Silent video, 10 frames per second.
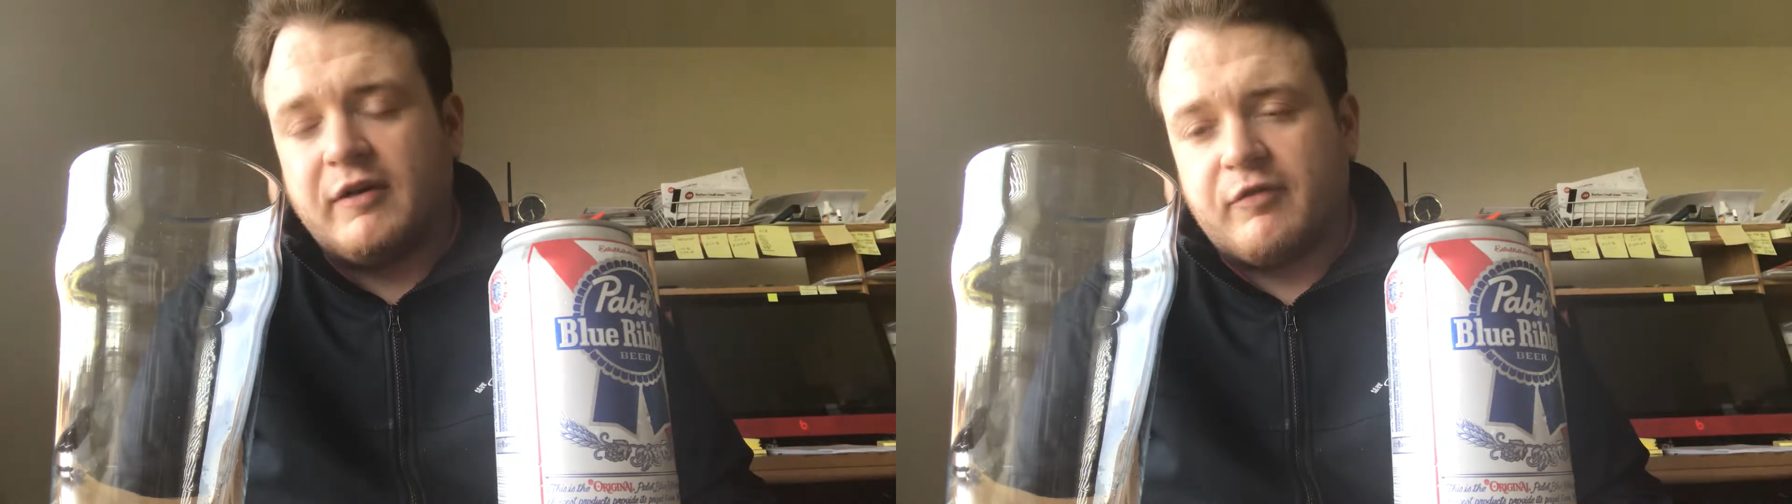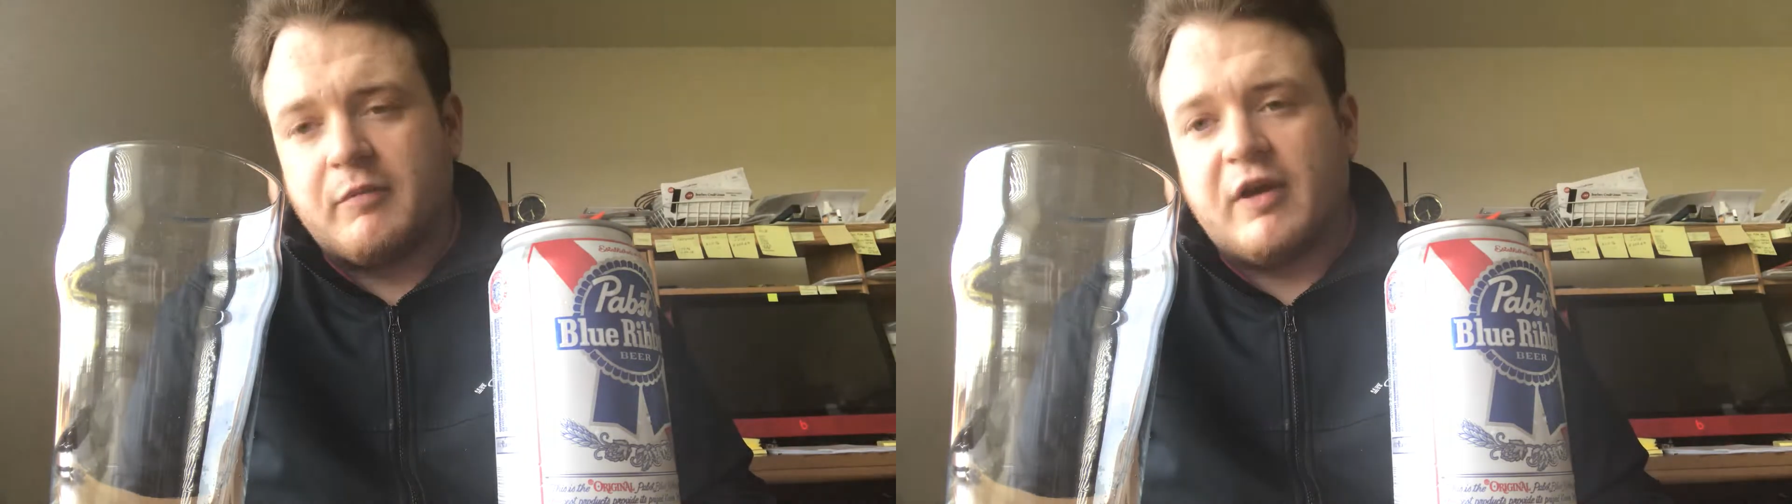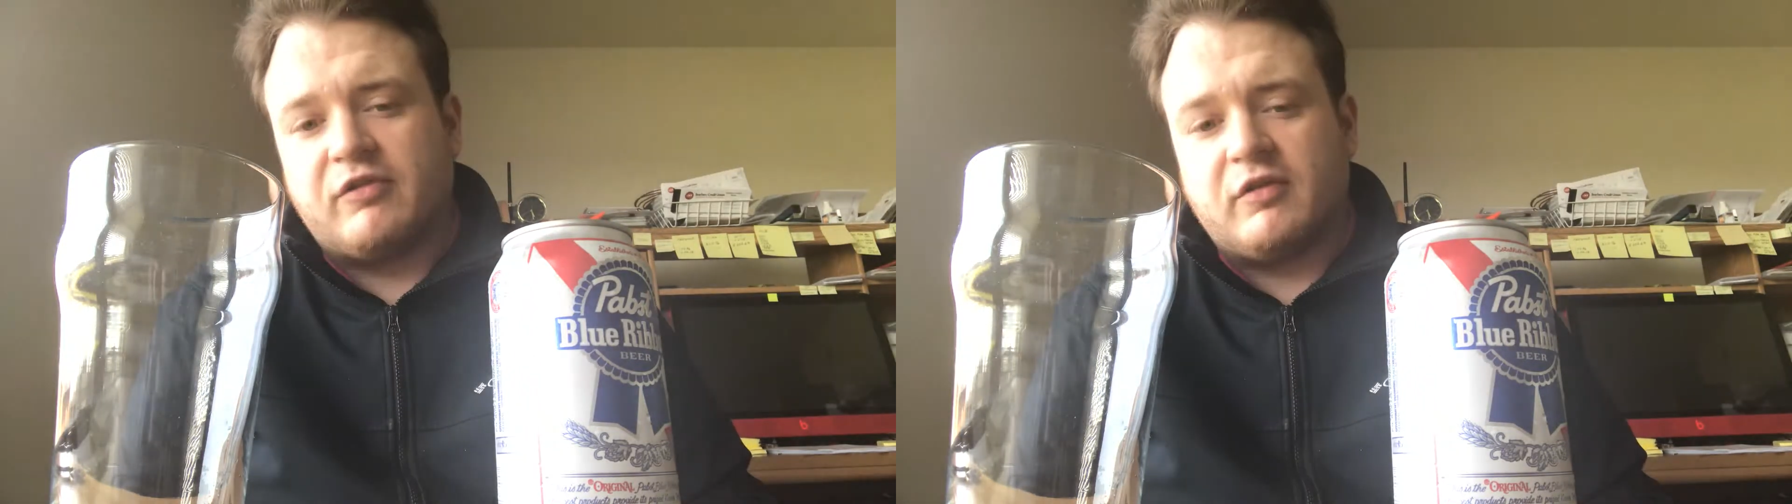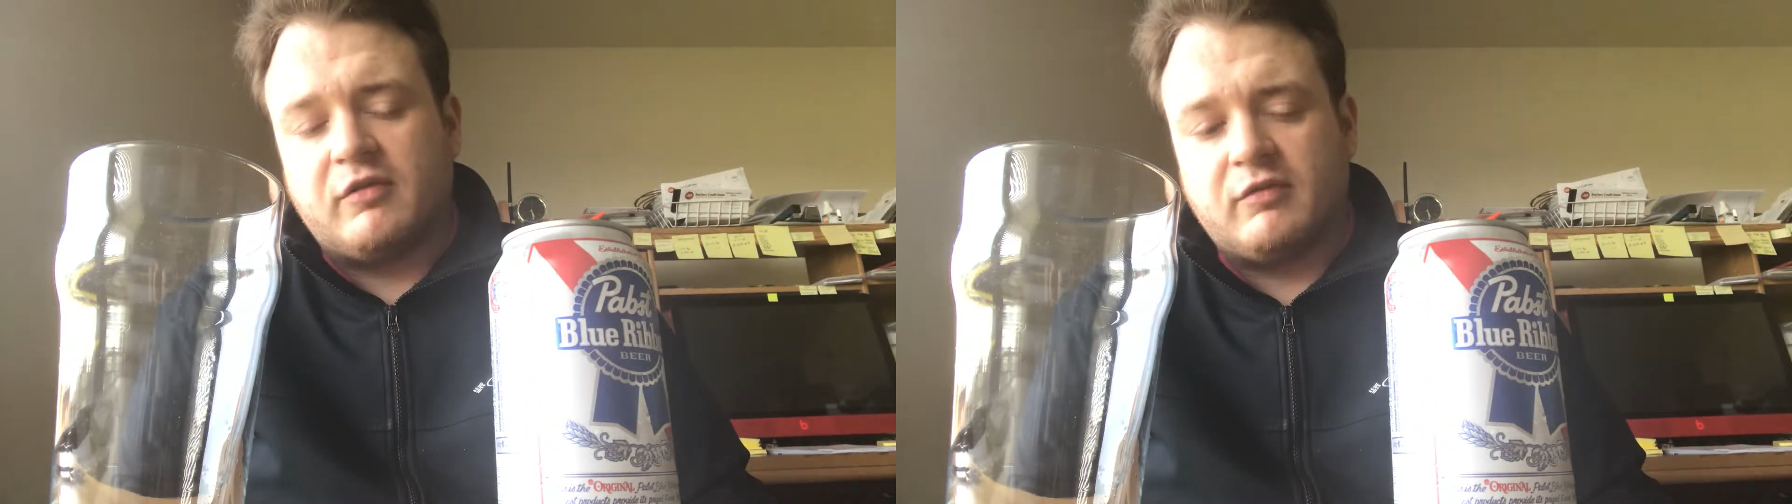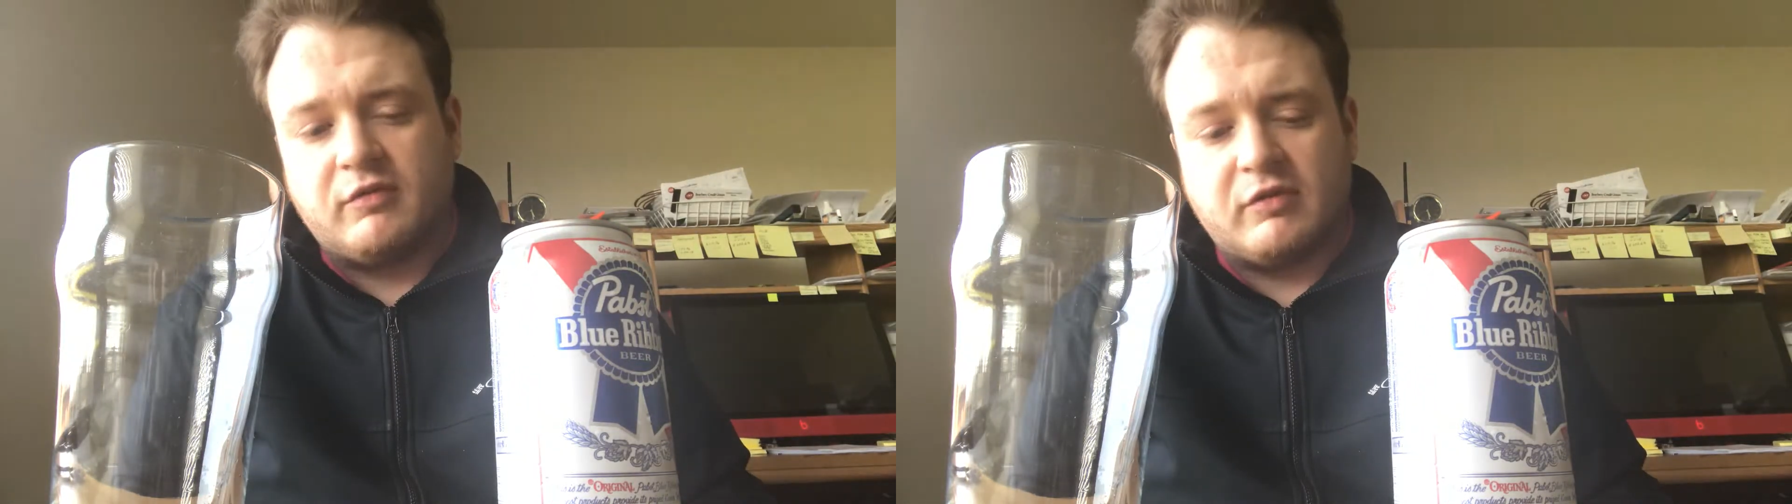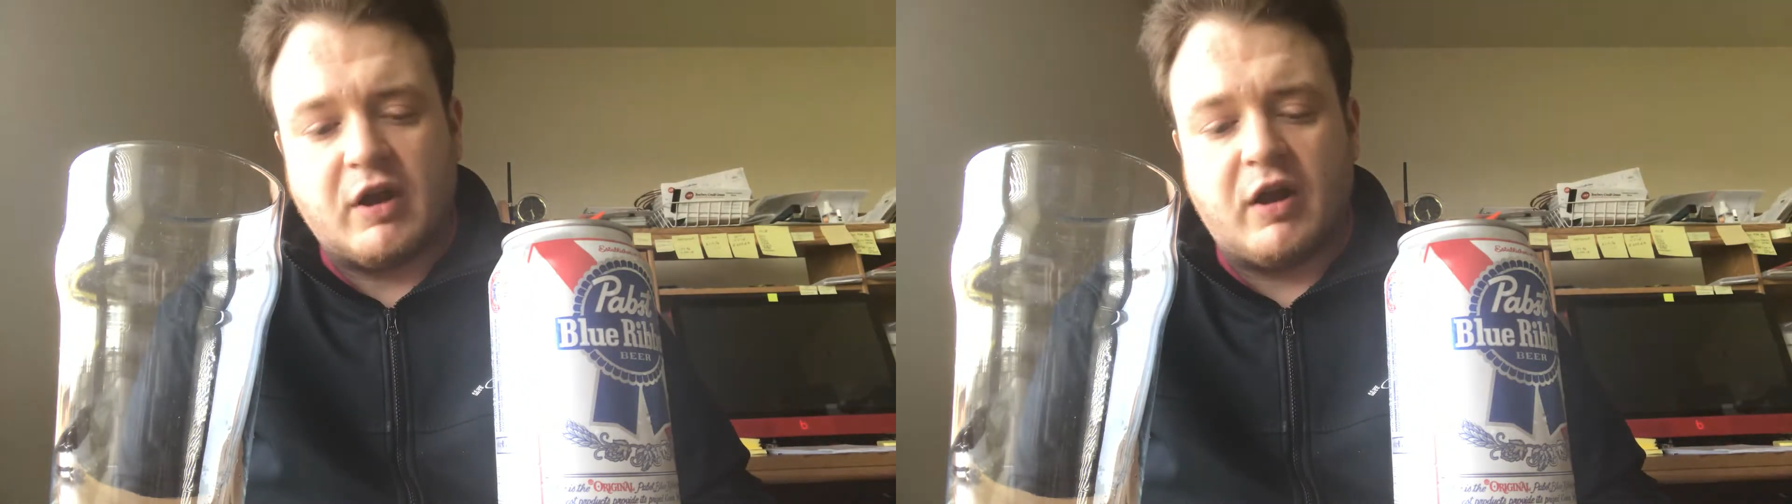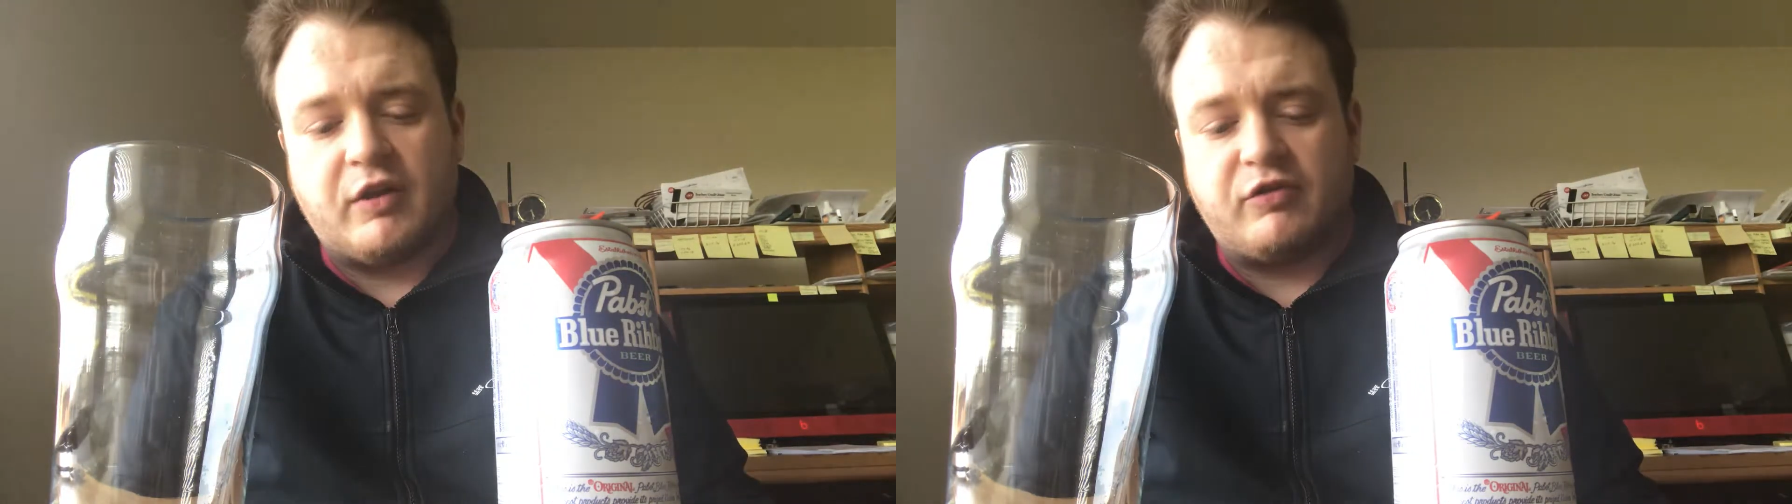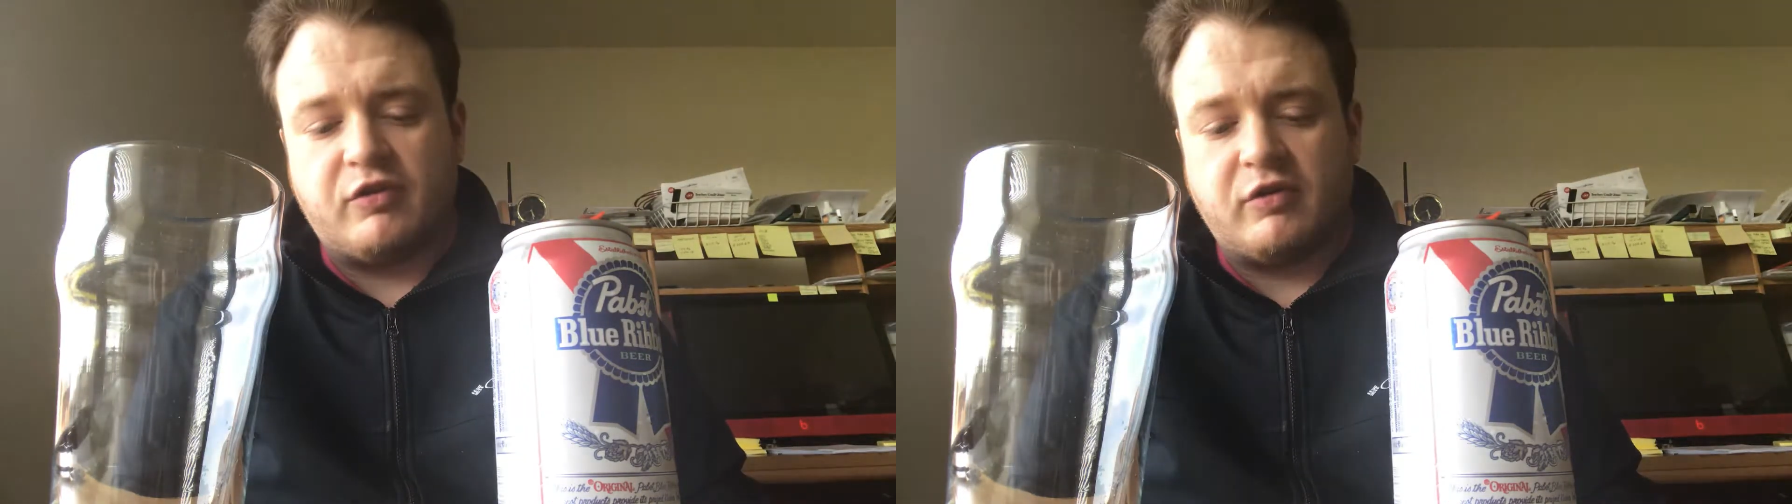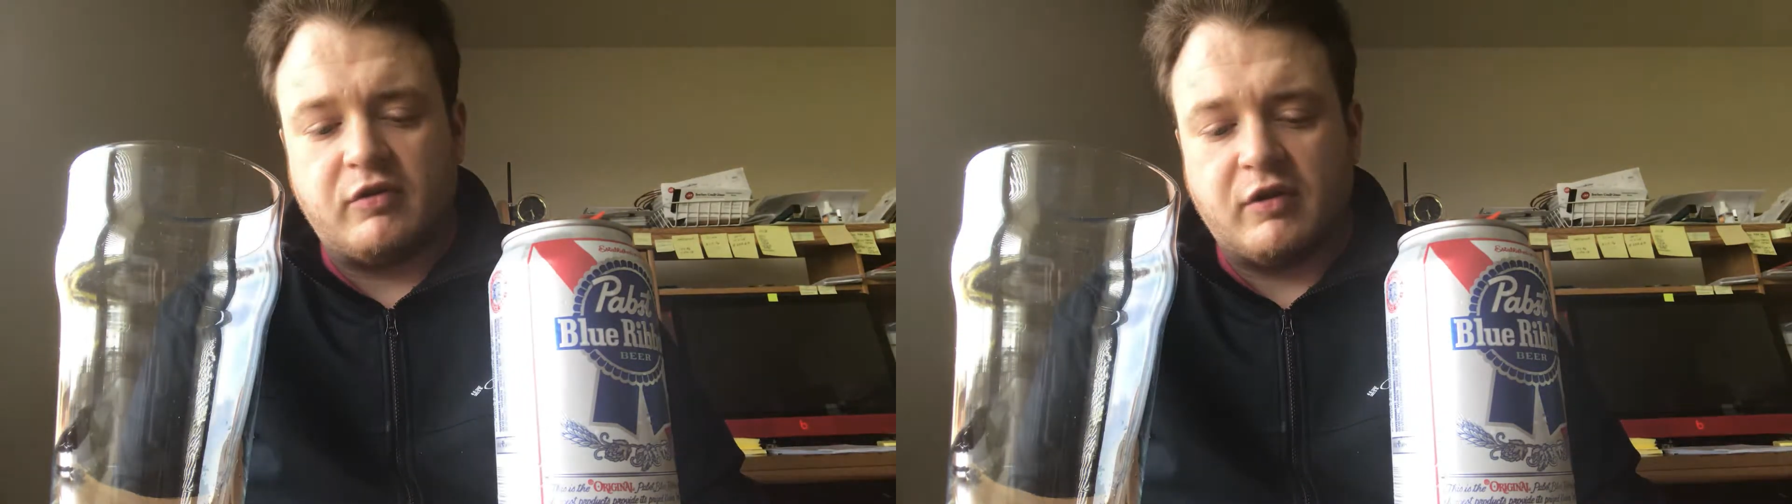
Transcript: information, knowledge,